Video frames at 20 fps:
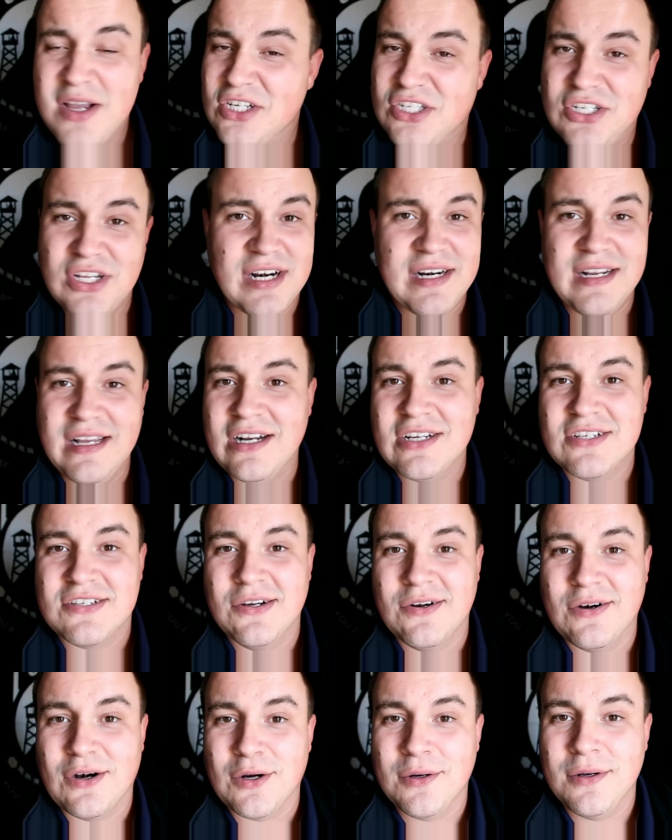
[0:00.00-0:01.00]
Should have did it
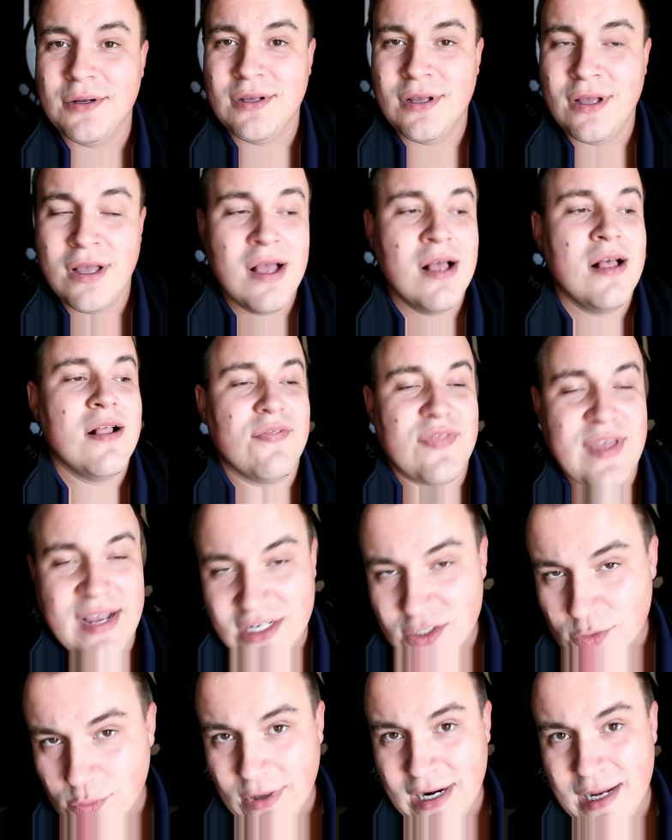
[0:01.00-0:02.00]
sooner.
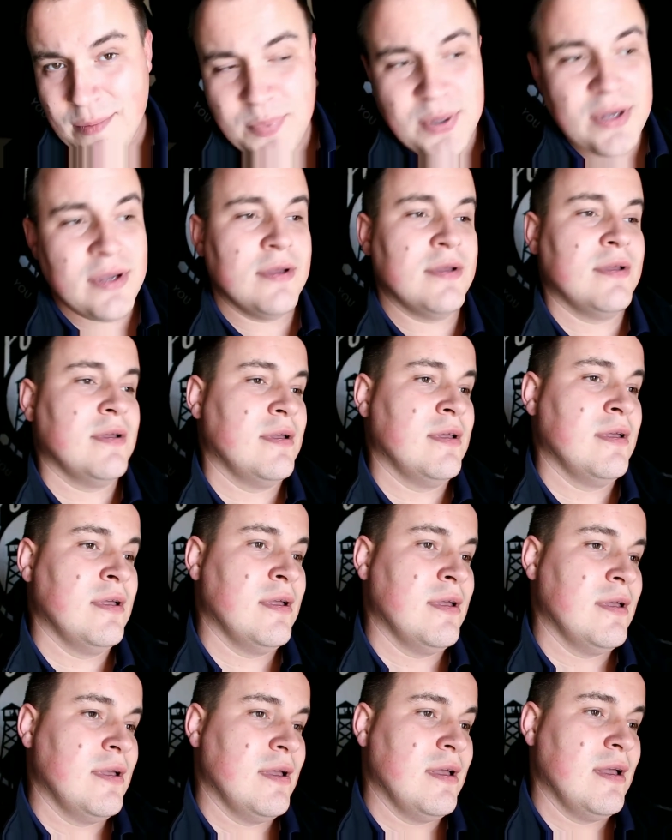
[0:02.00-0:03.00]
Thanks, Ripp.
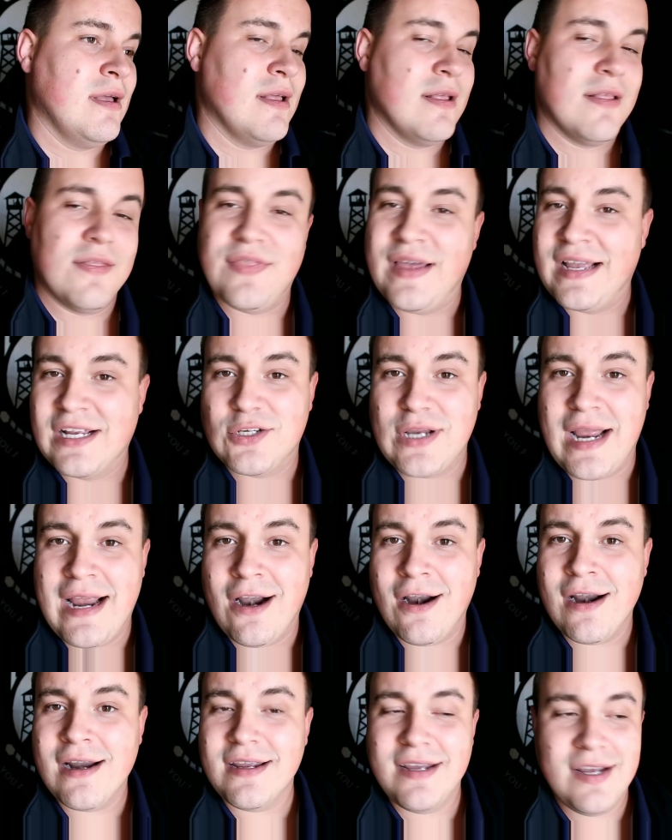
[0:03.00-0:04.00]
Thanks,
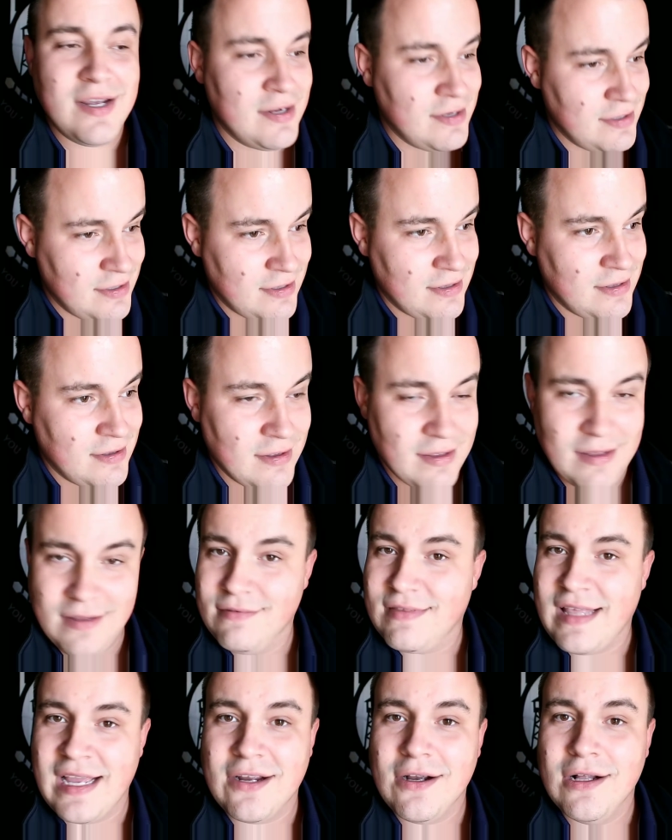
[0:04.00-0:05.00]
Eric.
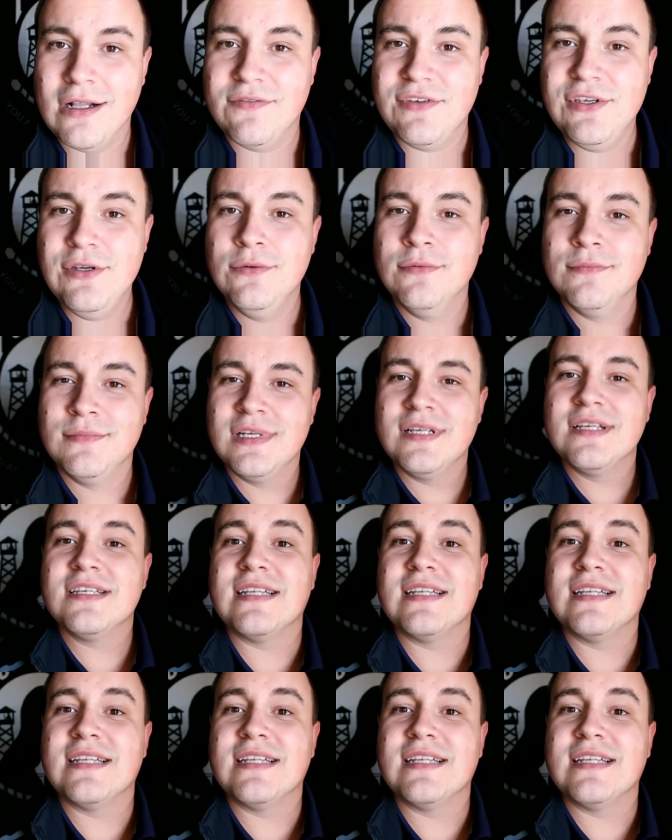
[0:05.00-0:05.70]
And thank all of you.